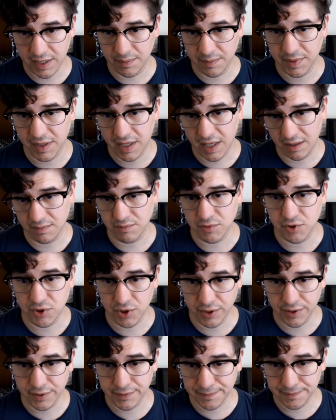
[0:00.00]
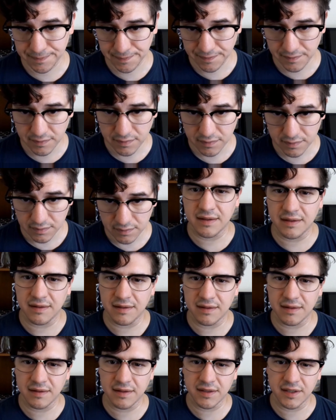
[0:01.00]
type game show.
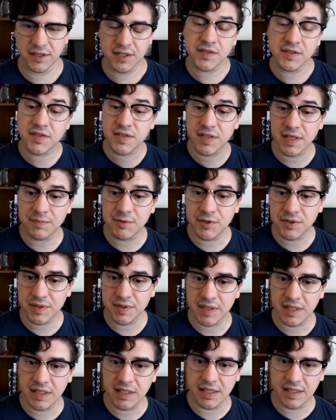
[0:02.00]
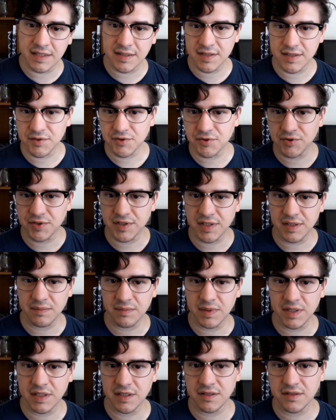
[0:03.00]
Conceptually, it's
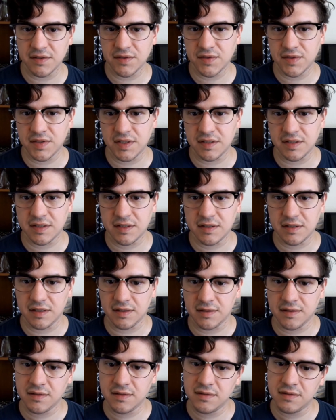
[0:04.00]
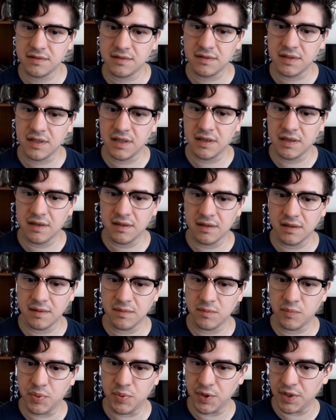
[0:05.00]
interesting because it's
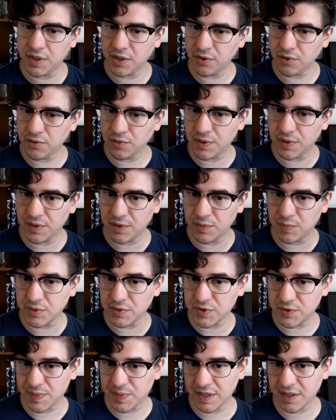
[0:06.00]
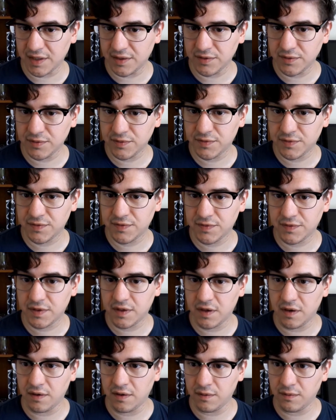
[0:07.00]
putting you in the perspective
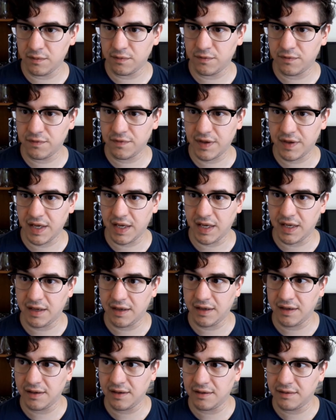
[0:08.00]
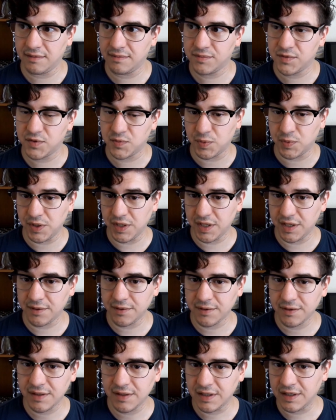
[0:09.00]
of a spree
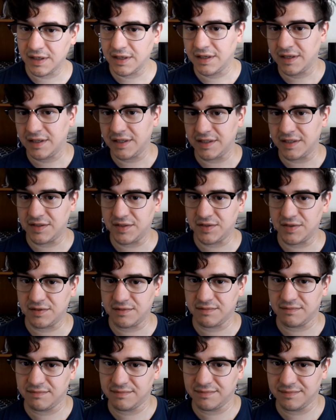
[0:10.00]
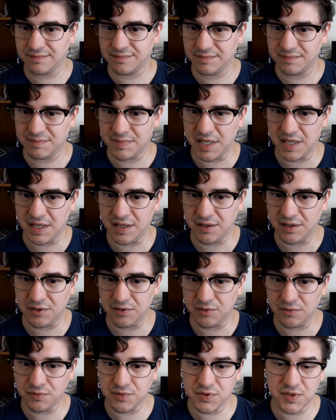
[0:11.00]
killer. It's
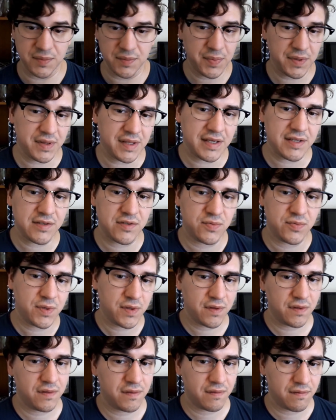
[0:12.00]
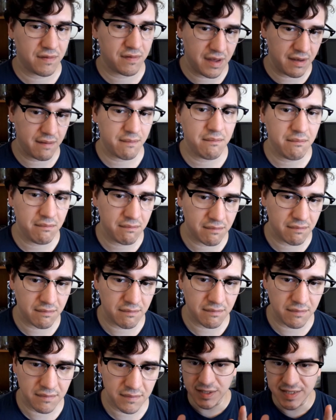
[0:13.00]
making you sympathize with them.
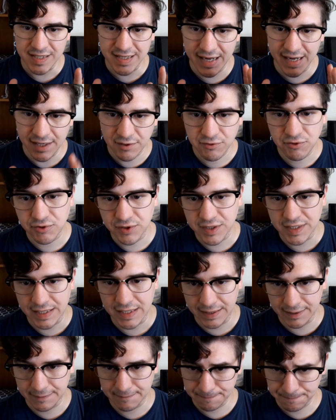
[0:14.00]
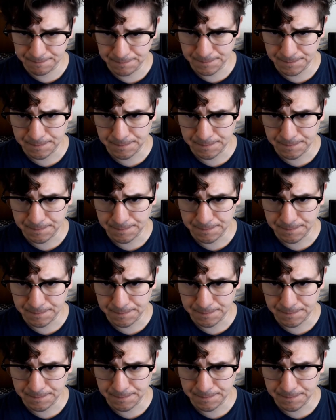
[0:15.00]
What's interesting